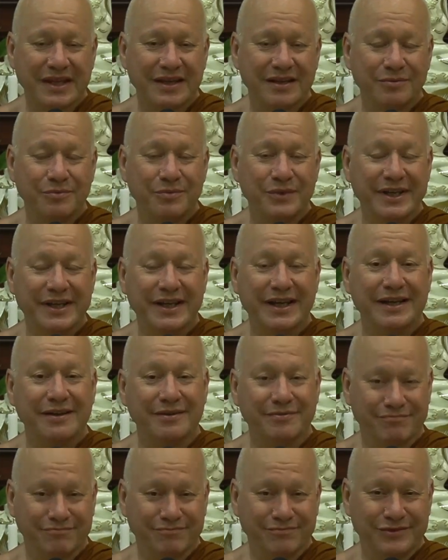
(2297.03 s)
And we get
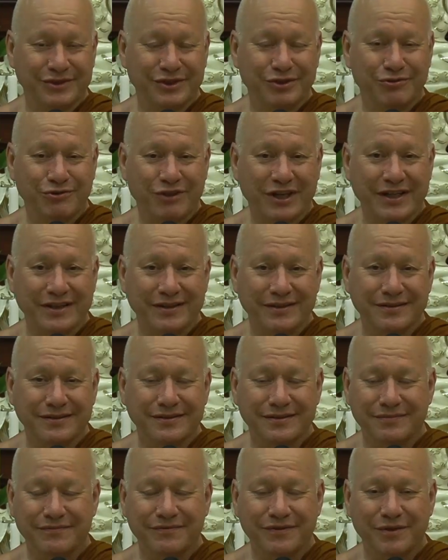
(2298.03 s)

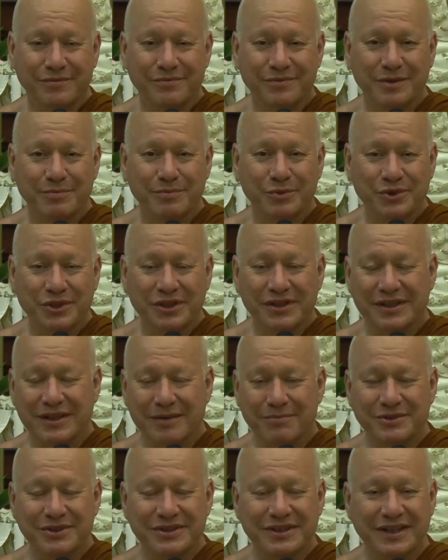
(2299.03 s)
strength from the Buddha,
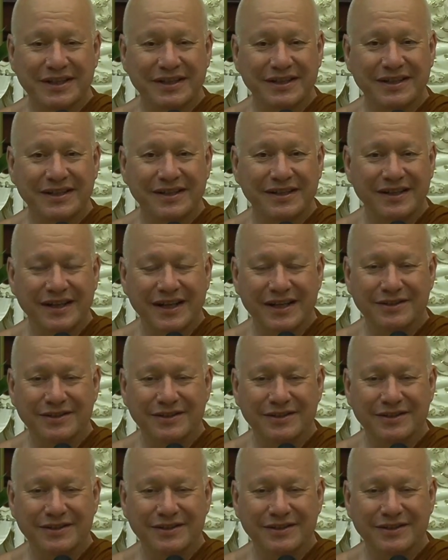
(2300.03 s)
Dhamma, Sangha,